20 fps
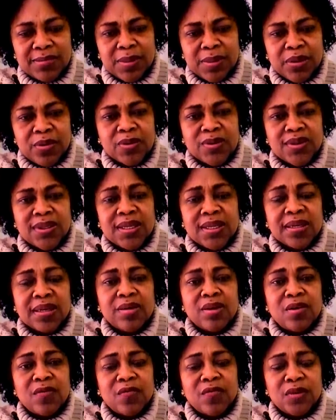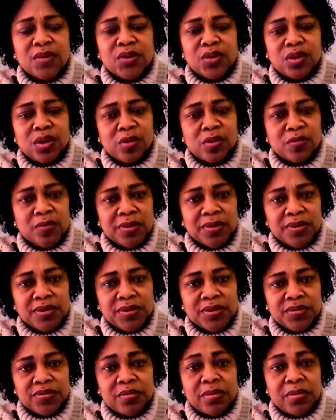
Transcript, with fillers: May God send comfort to all of us,